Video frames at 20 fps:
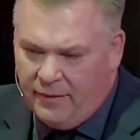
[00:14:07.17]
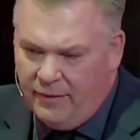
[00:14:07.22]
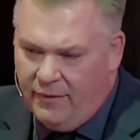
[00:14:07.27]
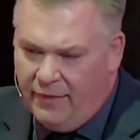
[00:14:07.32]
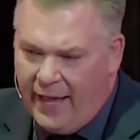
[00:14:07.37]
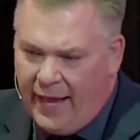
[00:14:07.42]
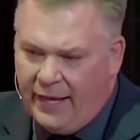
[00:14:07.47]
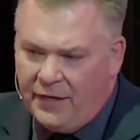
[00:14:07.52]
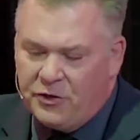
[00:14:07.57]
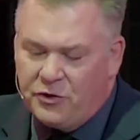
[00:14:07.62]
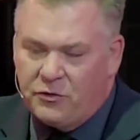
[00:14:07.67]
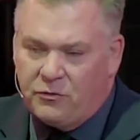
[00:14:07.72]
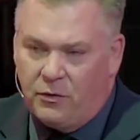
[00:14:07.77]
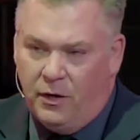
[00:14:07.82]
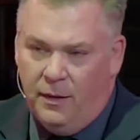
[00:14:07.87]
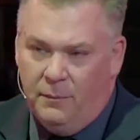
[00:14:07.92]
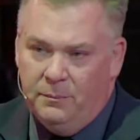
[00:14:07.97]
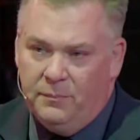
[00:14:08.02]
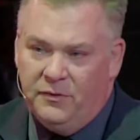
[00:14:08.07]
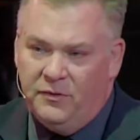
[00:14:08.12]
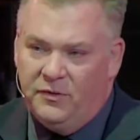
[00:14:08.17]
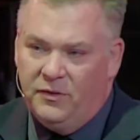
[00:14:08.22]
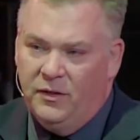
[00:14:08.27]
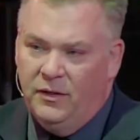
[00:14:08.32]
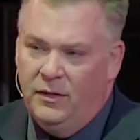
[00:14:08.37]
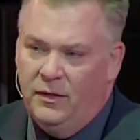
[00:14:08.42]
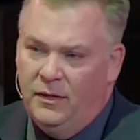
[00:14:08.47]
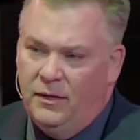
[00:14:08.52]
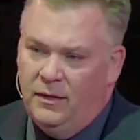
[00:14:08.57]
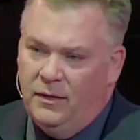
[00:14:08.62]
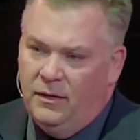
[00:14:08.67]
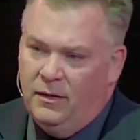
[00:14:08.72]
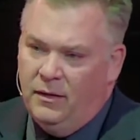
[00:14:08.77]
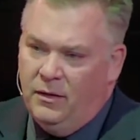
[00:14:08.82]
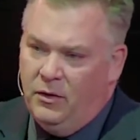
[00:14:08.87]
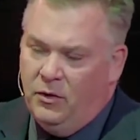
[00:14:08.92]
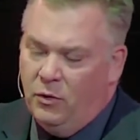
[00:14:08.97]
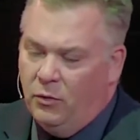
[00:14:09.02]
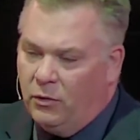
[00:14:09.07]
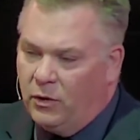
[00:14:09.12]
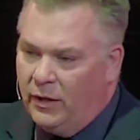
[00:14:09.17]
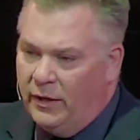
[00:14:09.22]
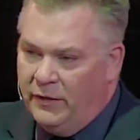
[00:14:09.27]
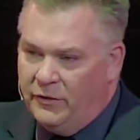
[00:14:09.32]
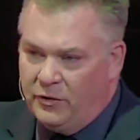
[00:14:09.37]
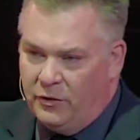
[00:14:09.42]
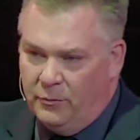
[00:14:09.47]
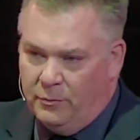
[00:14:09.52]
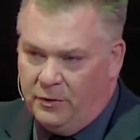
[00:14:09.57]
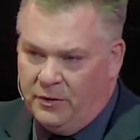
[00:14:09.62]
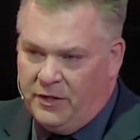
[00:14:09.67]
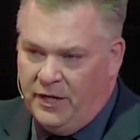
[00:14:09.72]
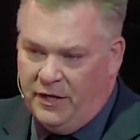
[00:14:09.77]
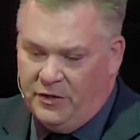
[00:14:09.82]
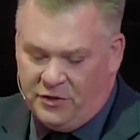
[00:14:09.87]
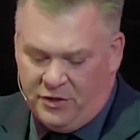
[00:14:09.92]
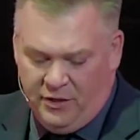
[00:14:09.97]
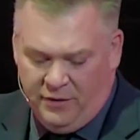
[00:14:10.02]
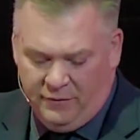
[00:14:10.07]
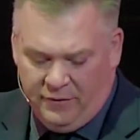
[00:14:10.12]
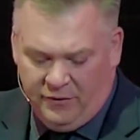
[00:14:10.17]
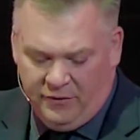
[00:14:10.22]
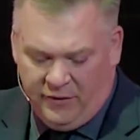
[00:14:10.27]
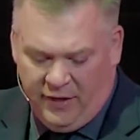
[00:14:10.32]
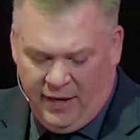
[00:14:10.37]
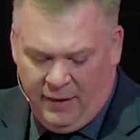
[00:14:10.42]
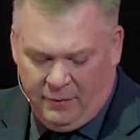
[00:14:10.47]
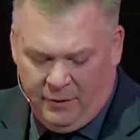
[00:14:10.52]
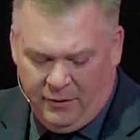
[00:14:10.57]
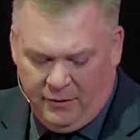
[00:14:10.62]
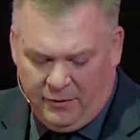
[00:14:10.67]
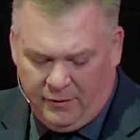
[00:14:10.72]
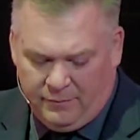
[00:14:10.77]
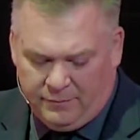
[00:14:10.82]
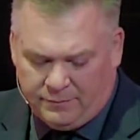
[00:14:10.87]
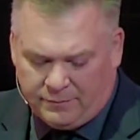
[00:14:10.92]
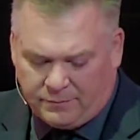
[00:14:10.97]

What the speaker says: that trumps your interpretation of the Sabbath.